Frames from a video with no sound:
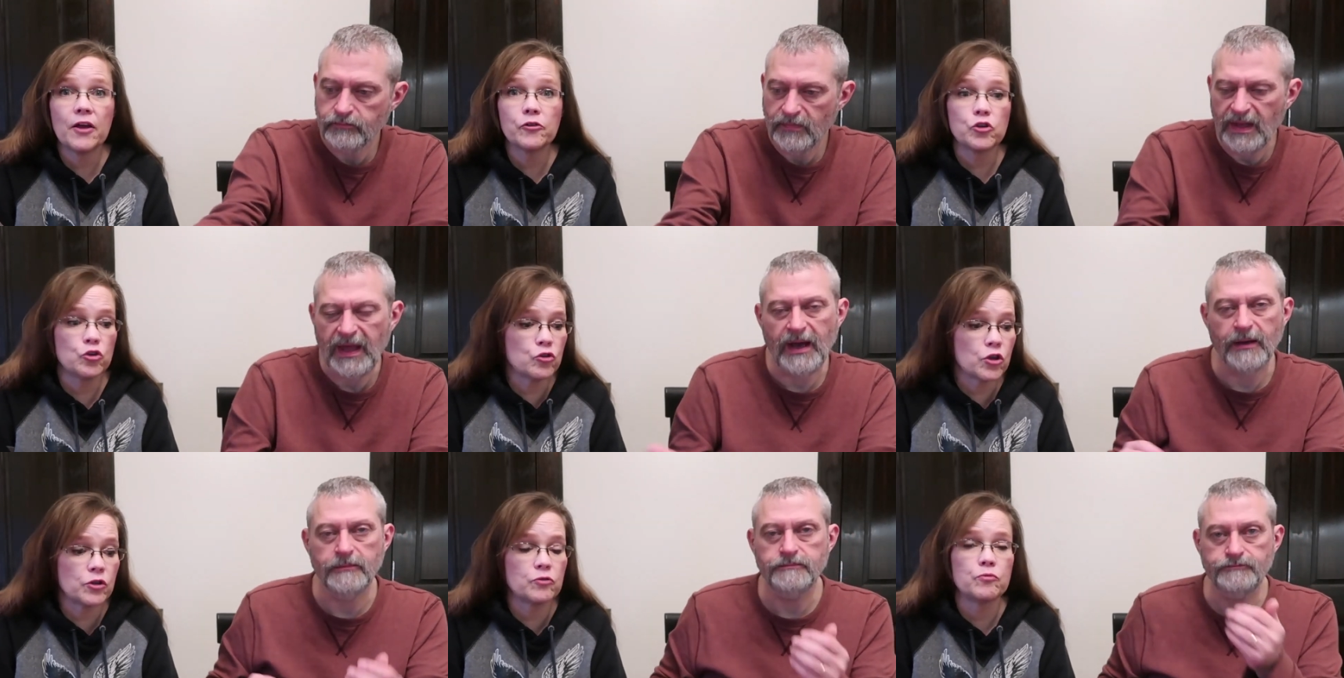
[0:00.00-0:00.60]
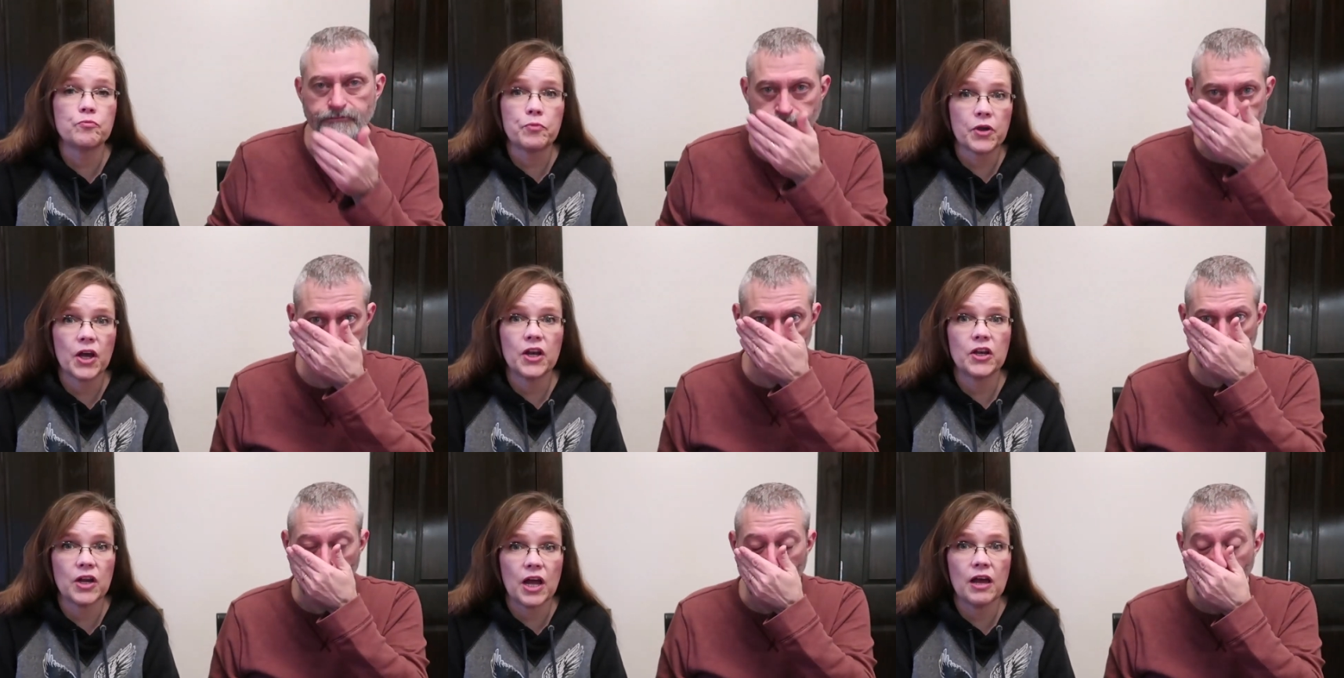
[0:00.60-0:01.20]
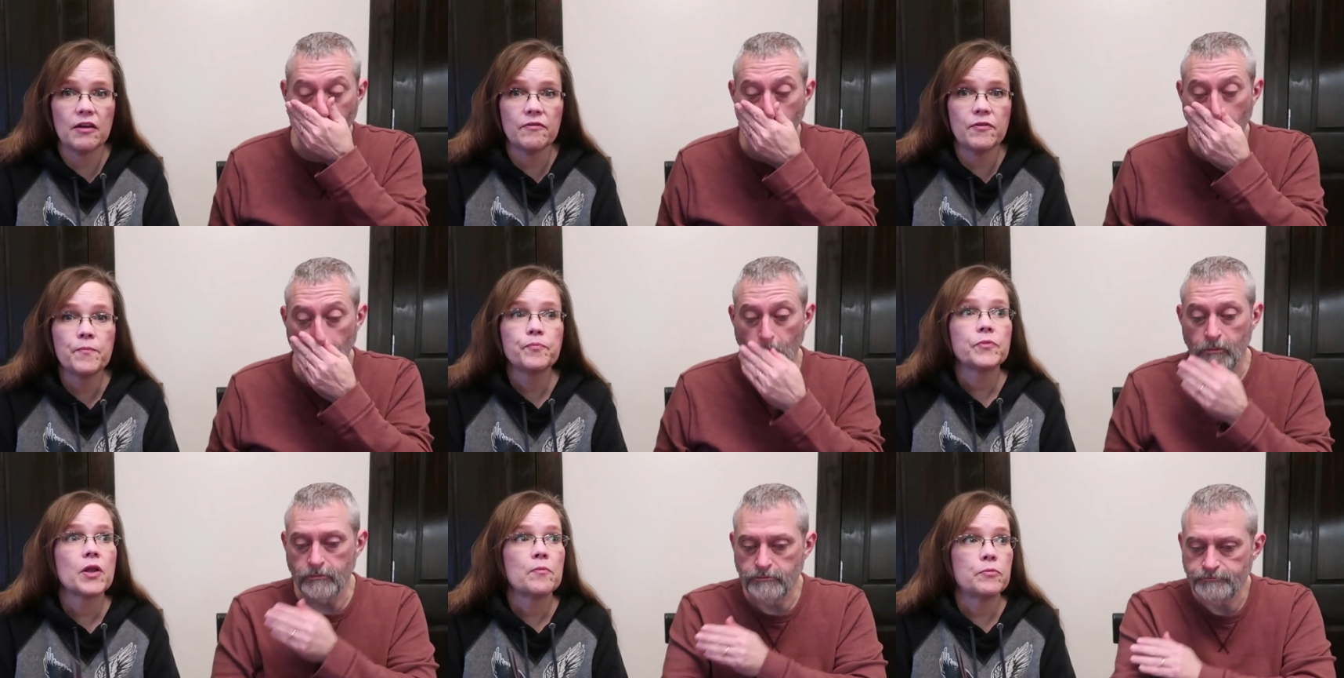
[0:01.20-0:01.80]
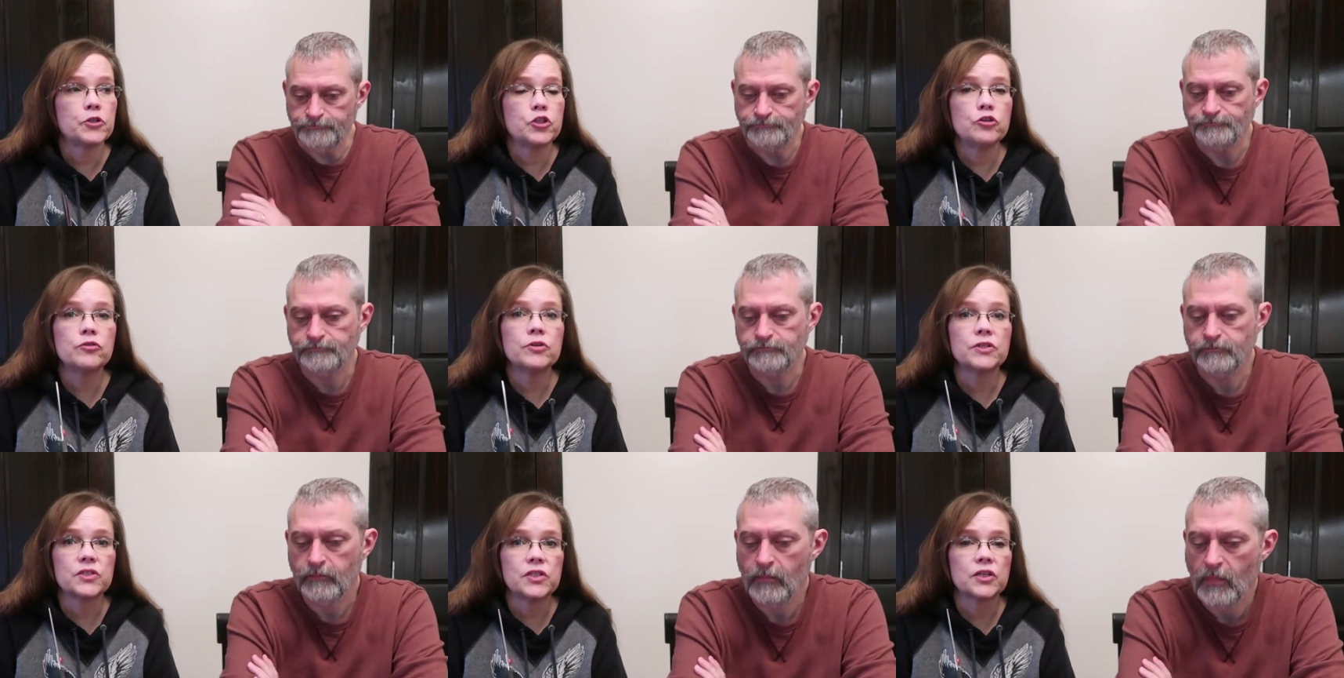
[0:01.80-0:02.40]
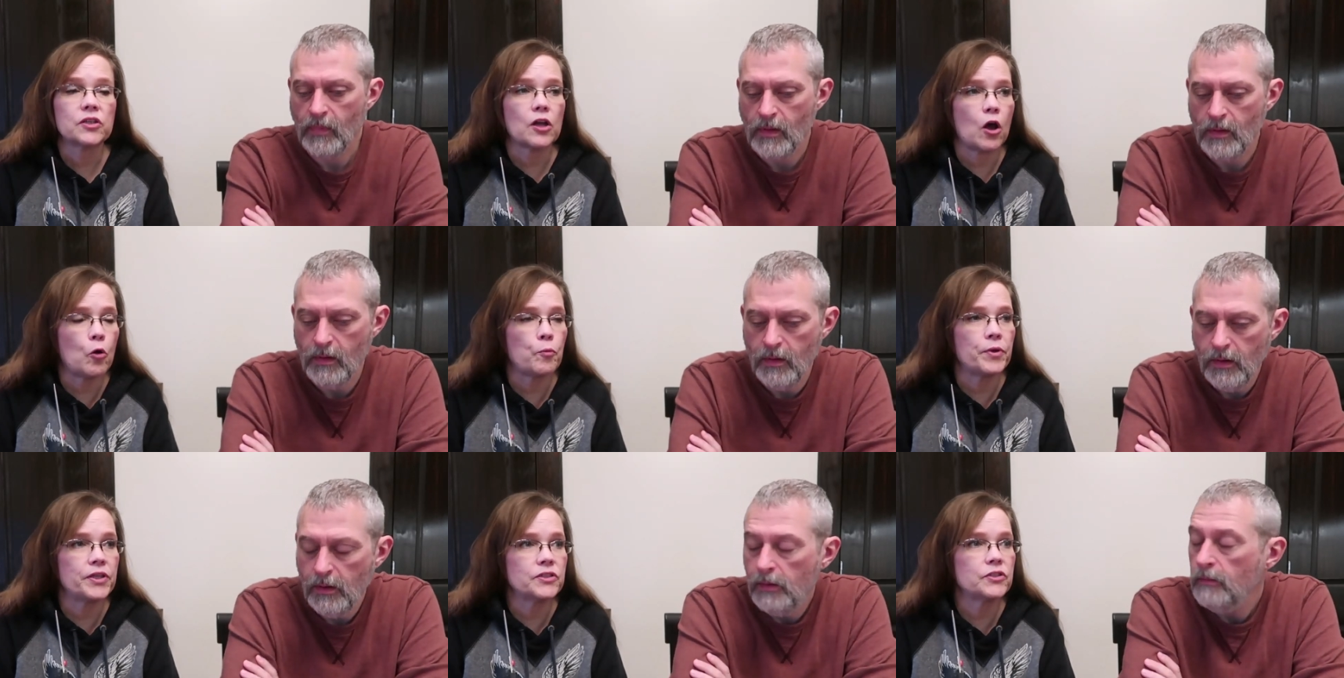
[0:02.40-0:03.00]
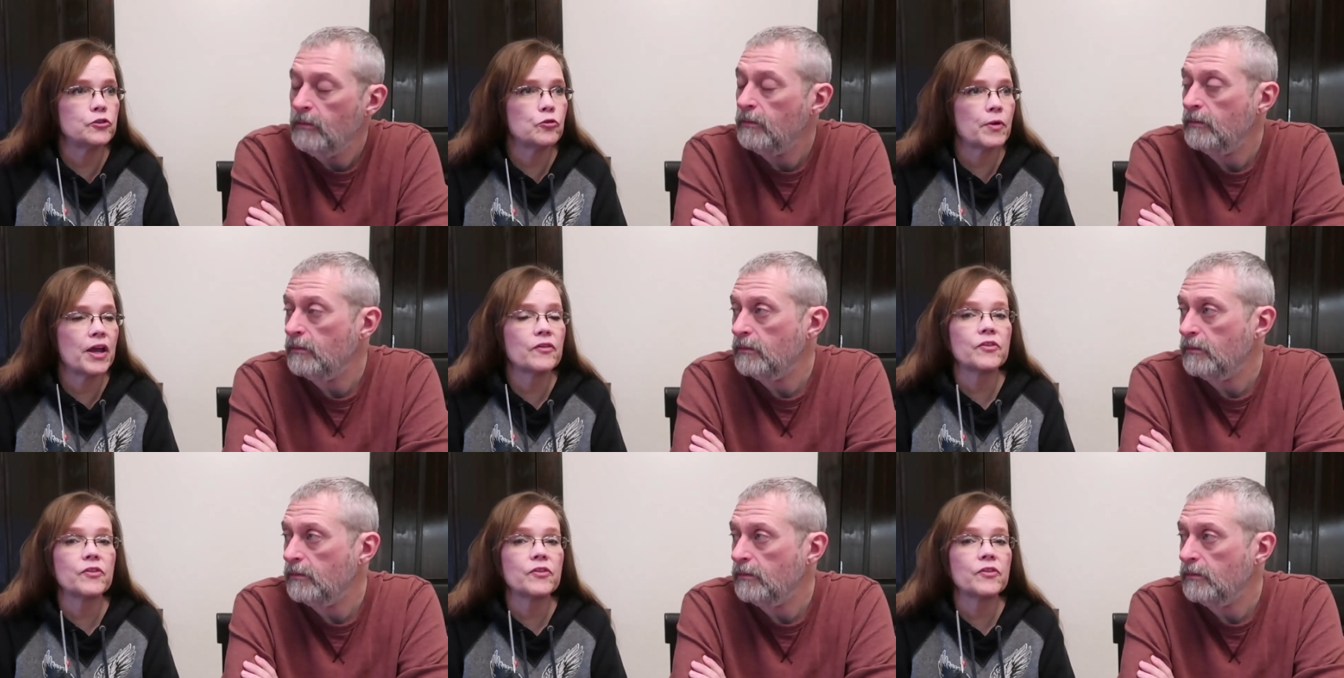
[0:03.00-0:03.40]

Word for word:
Speaker 1: Yeah. You could cut it in half but you could stick the whole piece in your mouth,